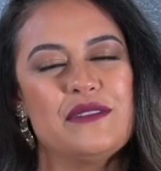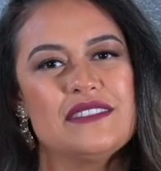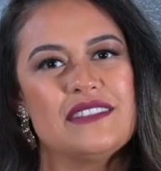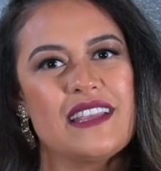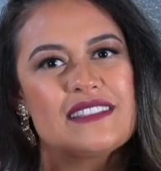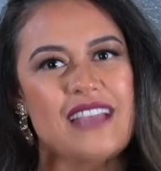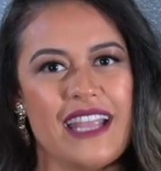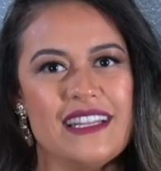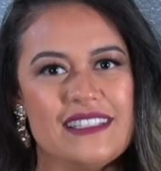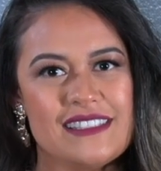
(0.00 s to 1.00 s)
was
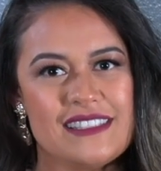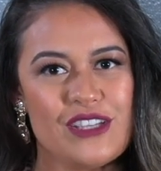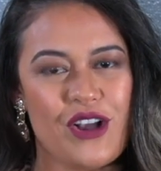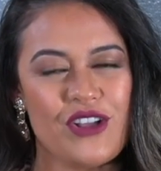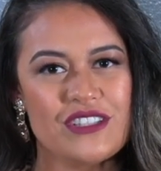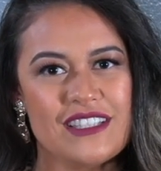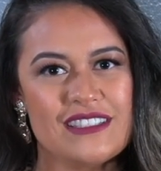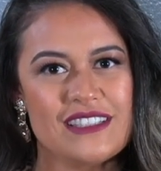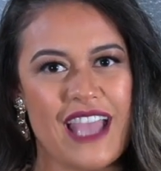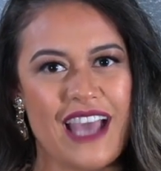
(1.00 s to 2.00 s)
excited to see all
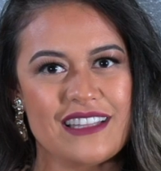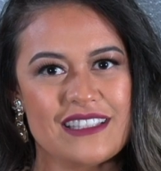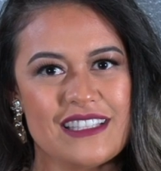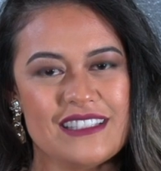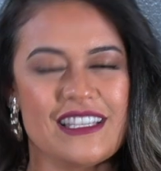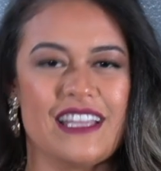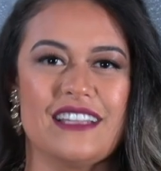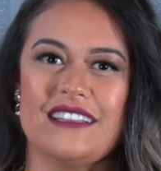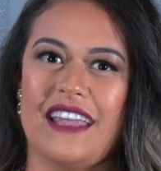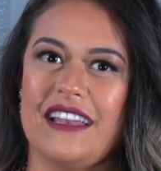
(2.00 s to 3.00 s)
these athletes,
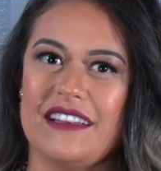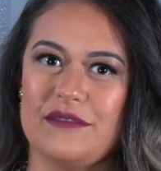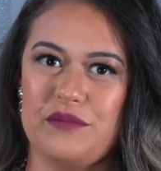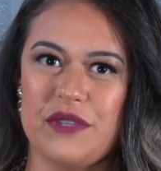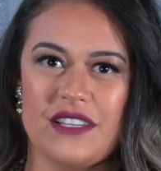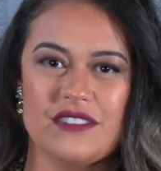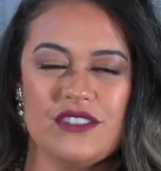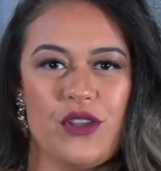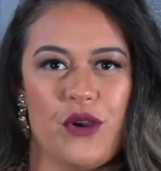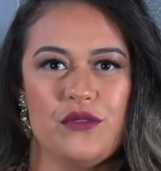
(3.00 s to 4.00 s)
and because,
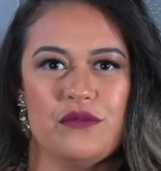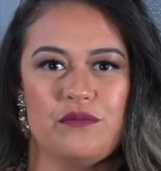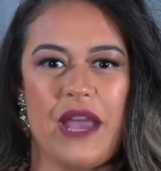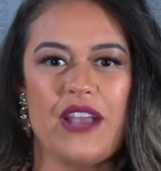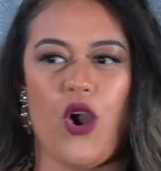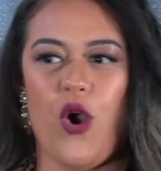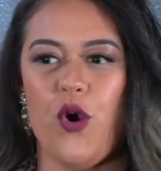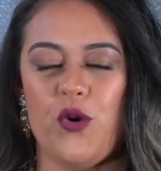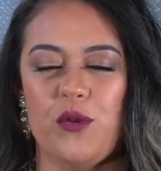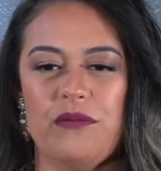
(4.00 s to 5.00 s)
you know, back
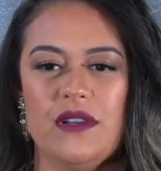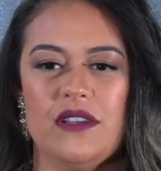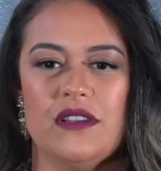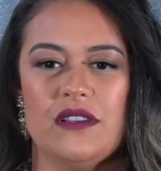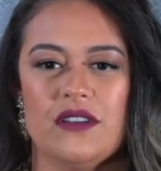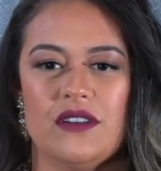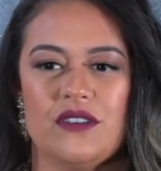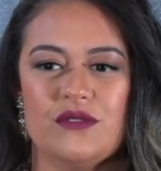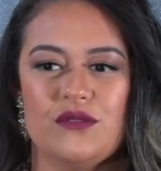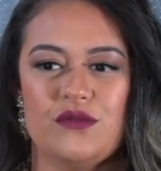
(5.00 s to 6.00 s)
home,
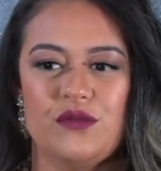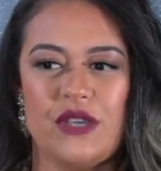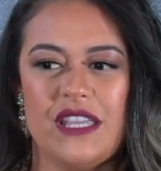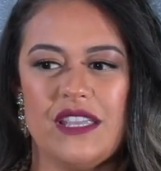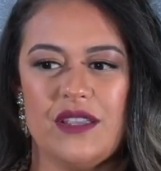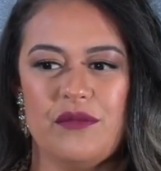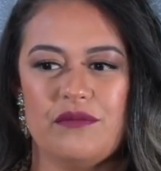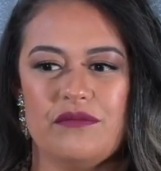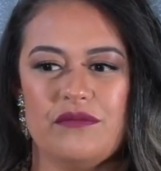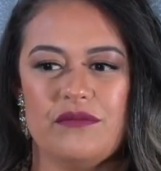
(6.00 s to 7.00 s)
they're
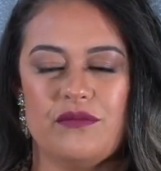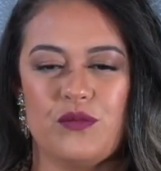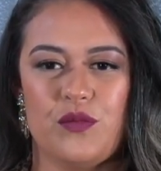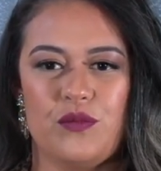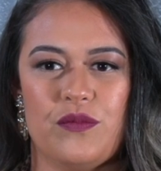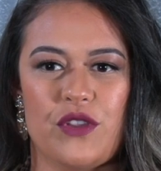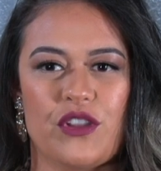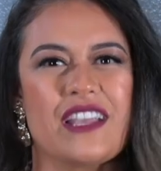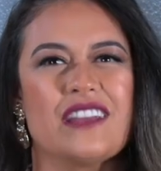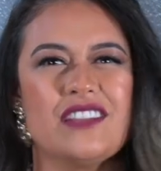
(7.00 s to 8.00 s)

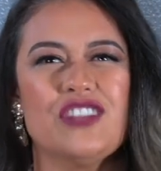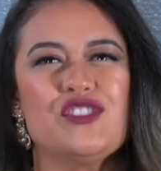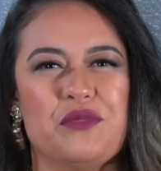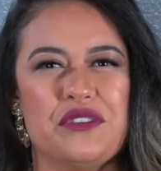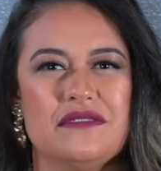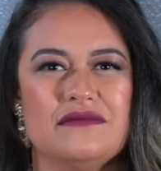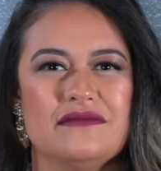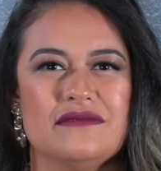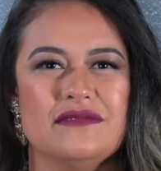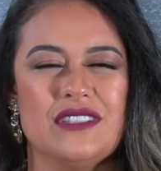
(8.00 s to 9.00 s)
like untouchable.
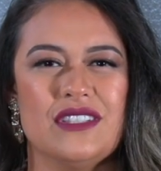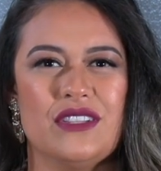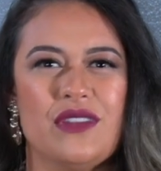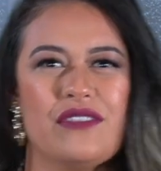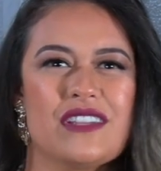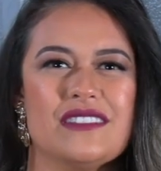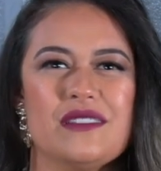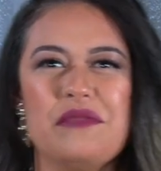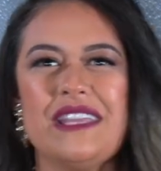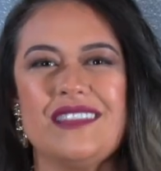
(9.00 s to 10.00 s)
You never get
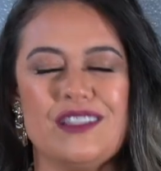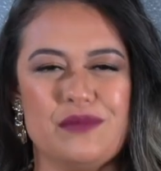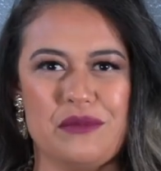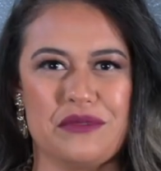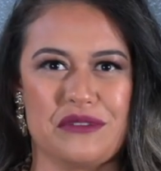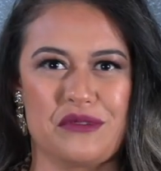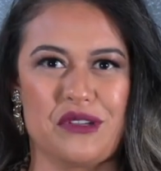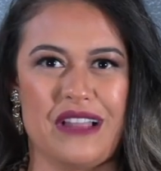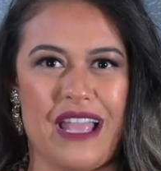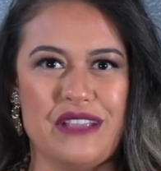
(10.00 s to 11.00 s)
to meet these people in
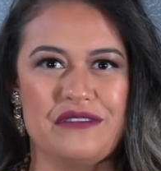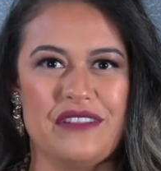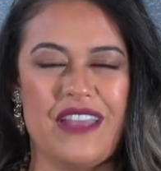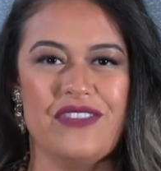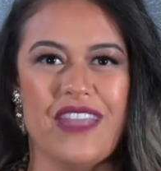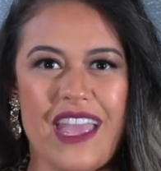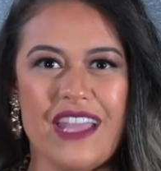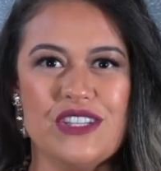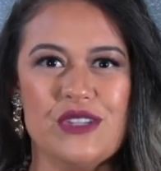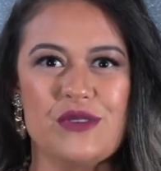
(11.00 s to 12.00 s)
real life. And
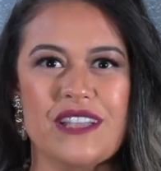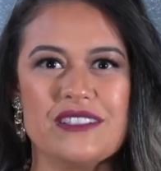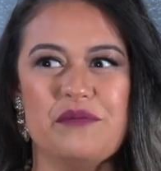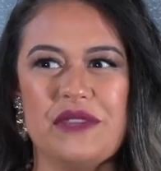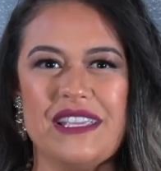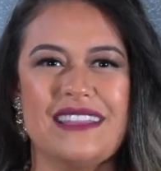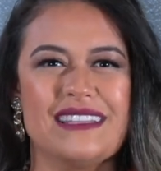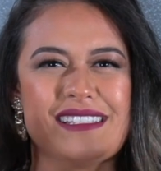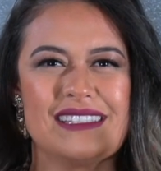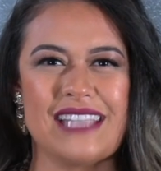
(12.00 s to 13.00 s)
then you get to be in
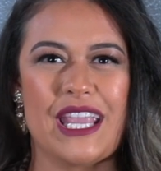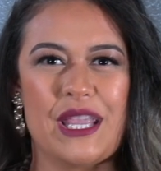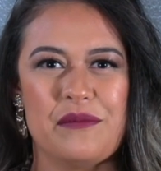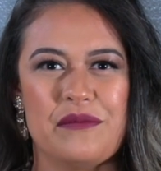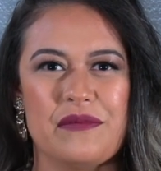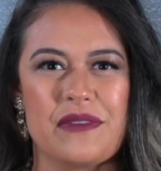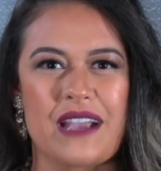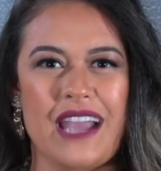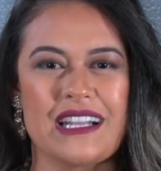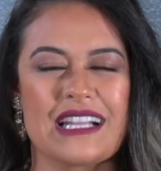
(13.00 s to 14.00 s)
the same
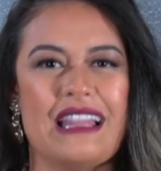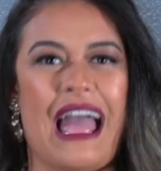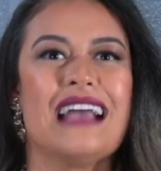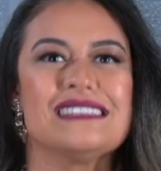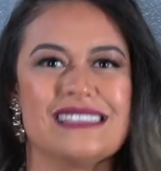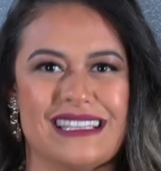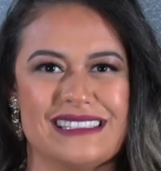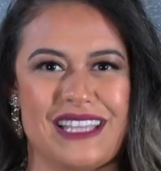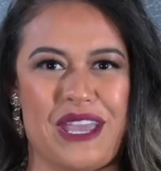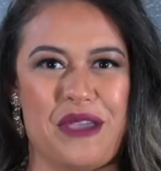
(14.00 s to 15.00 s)
kind of class
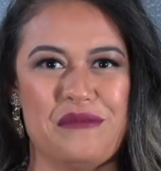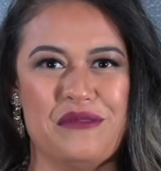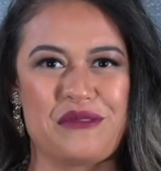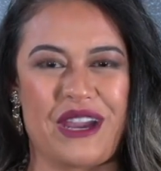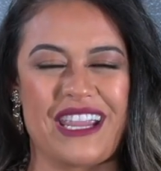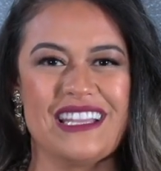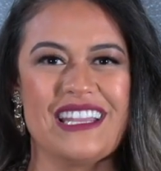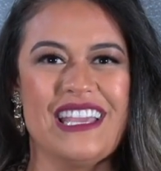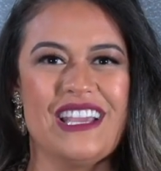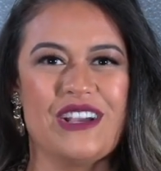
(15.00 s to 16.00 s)
as them, right?
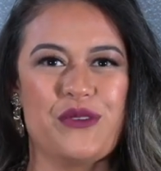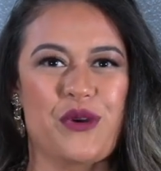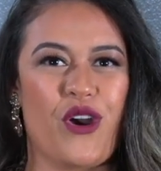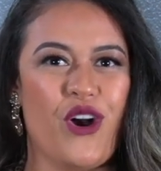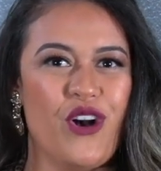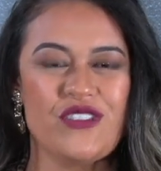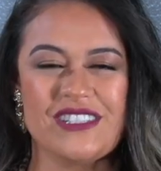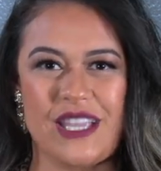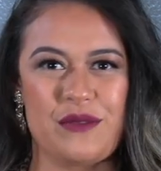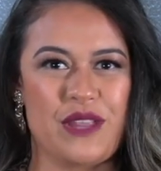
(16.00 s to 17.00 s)
But we're all
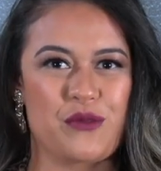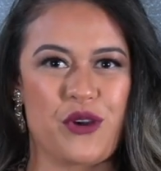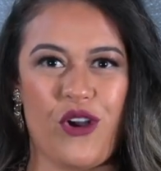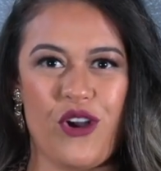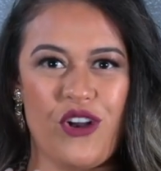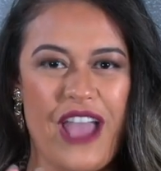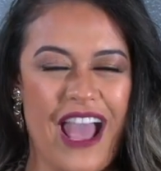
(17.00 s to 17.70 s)
the same, like we're all